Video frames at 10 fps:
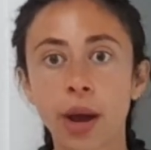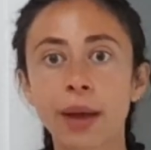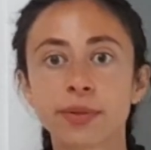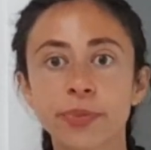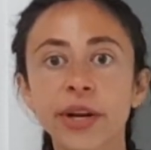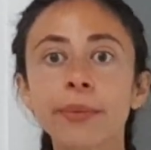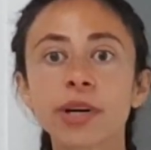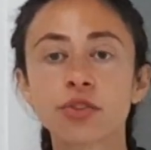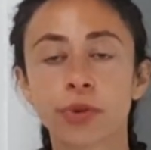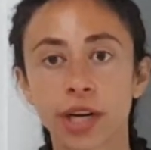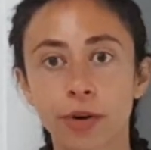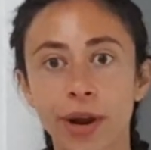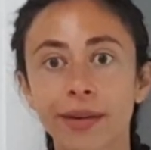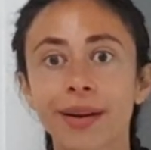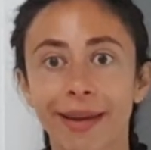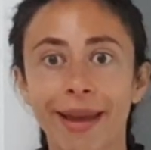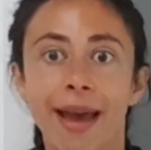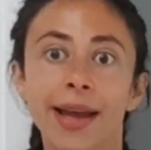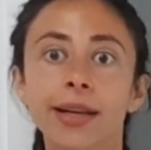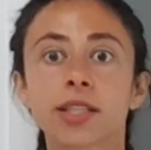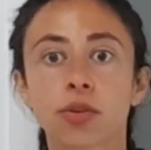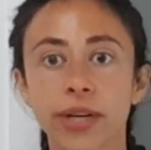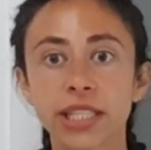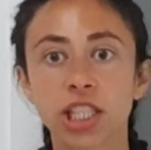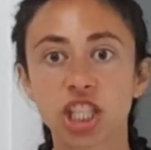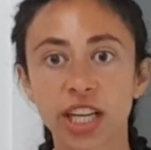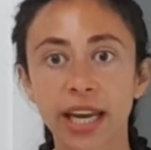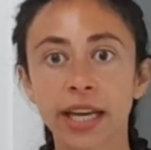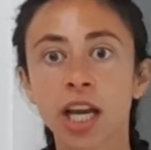I was pretty much running around like a headless crazy chicken.